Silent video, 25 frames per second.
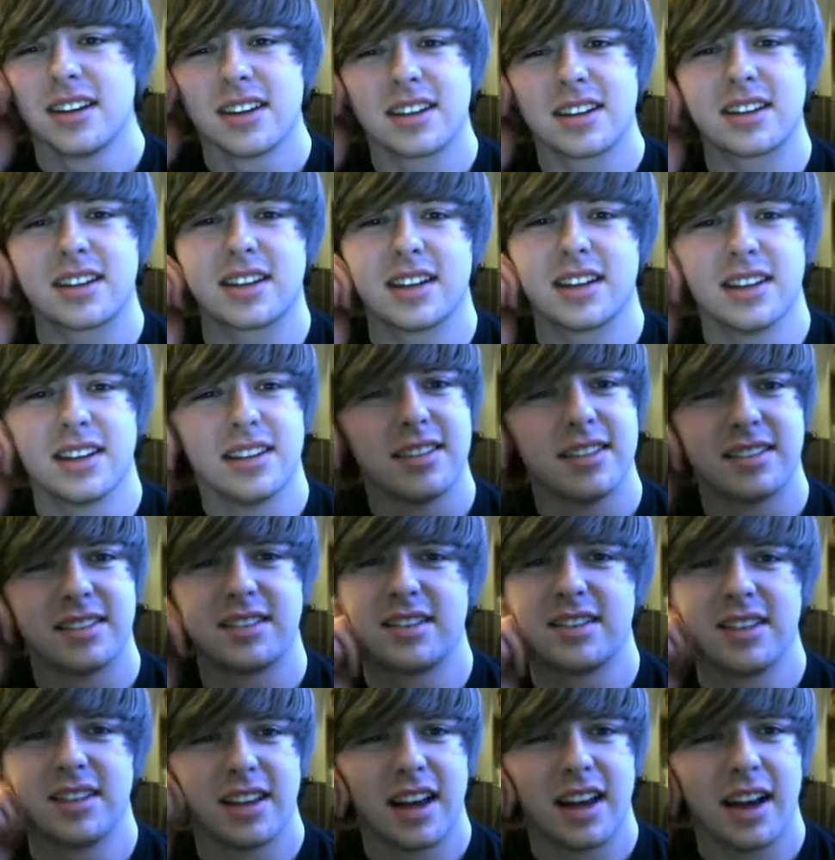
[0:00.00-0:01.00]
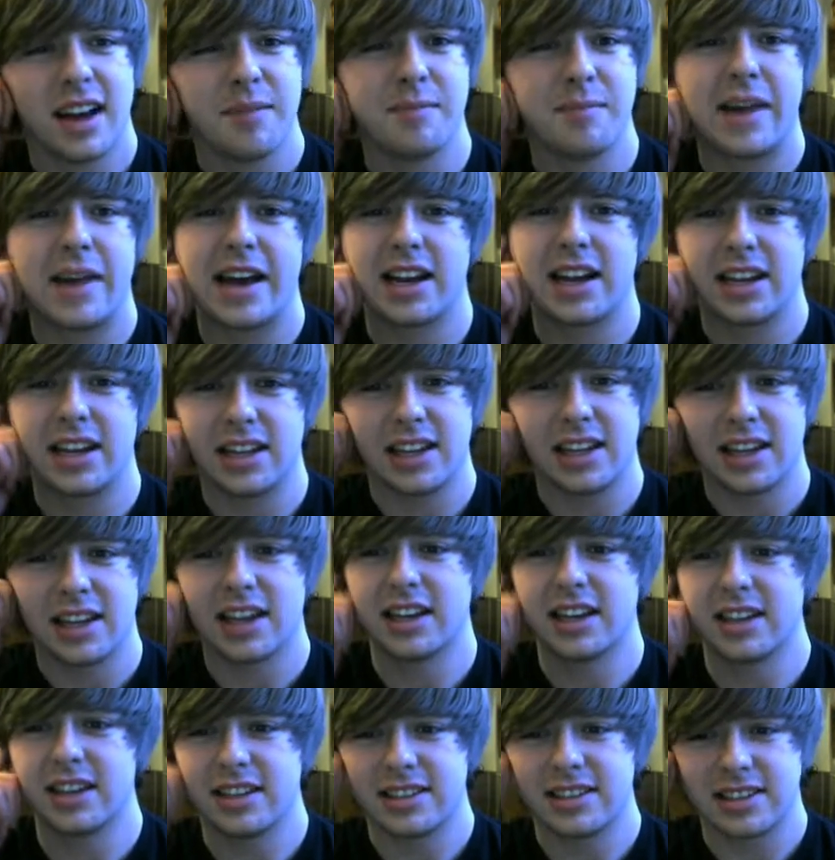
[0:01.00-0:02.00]
because I'm mad at EA
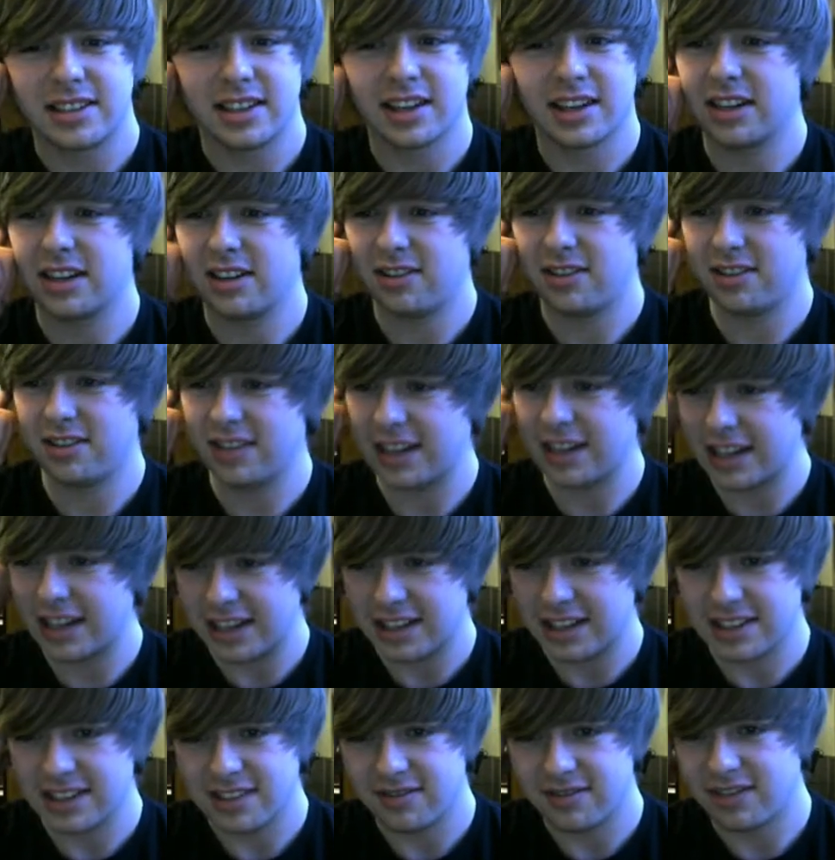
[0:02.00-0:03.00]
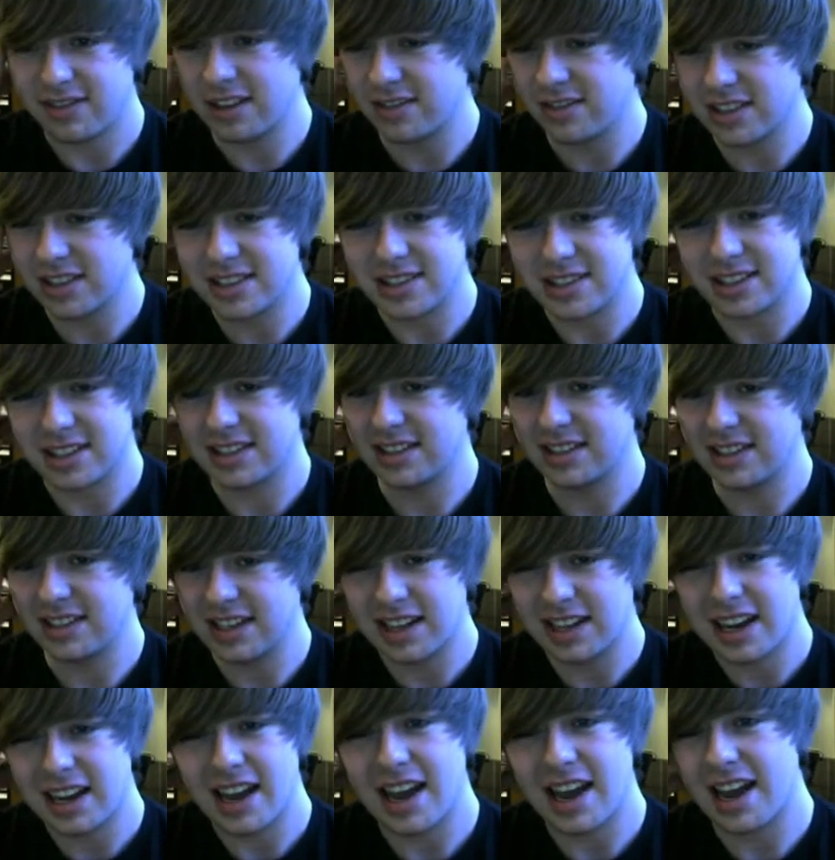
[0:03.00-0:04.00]
this year. I don't like FIFA
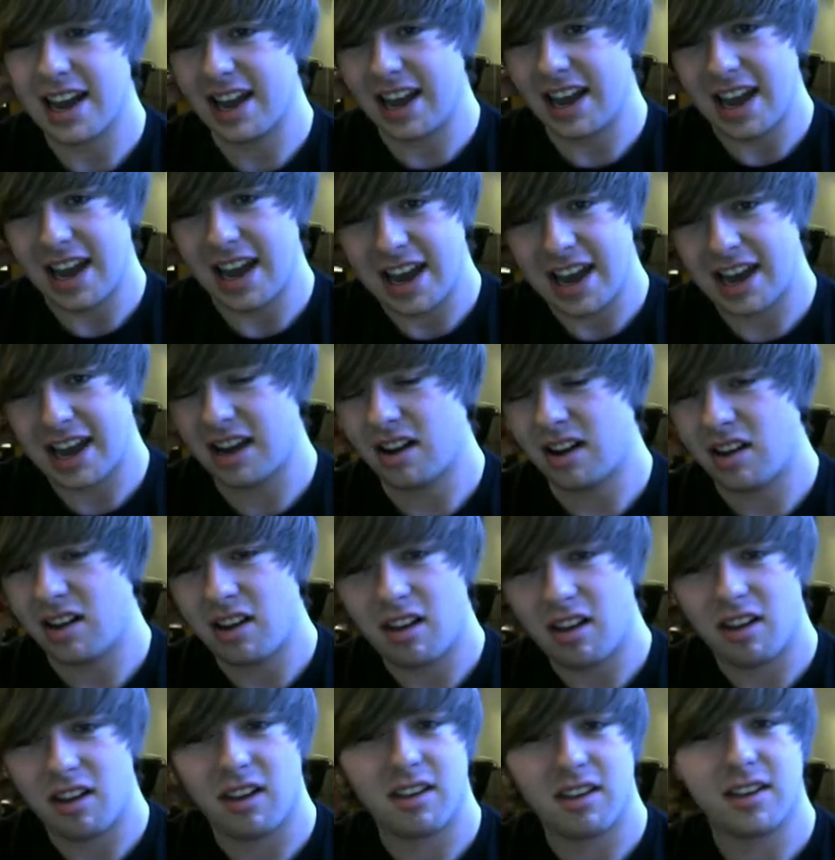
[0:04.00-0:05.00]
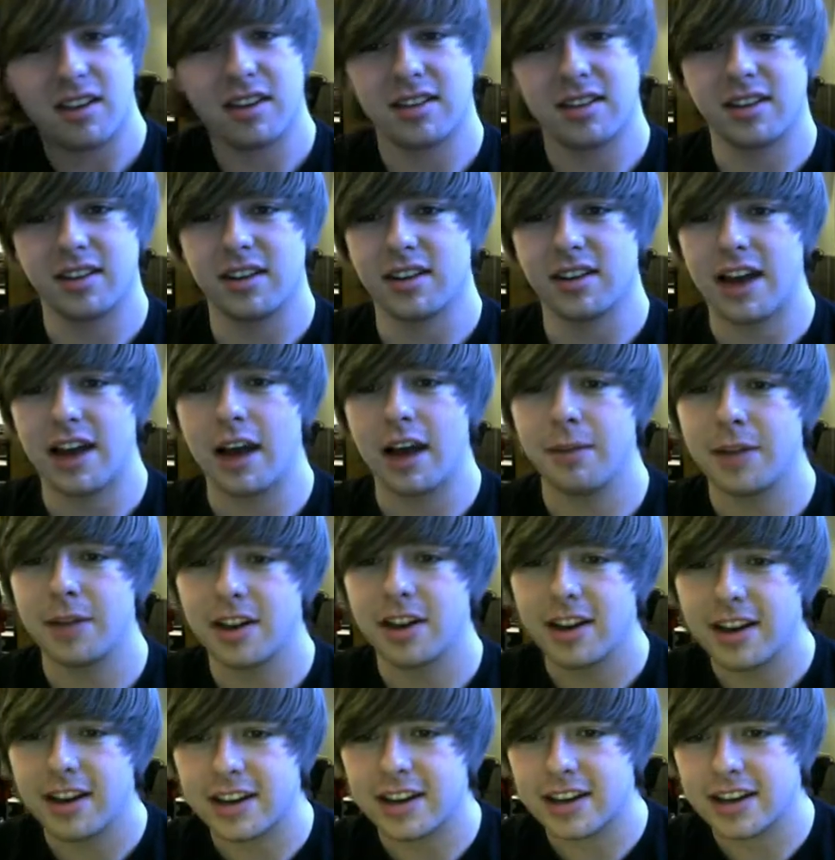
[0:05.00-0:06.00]
16 at all. Alba
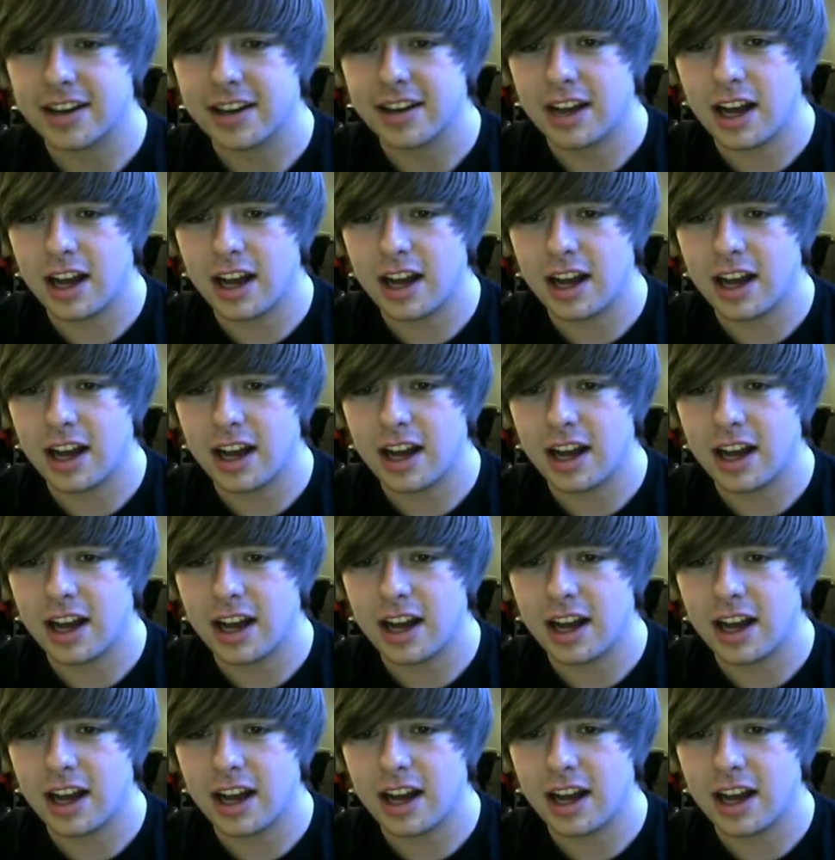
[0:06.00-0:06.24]
luck.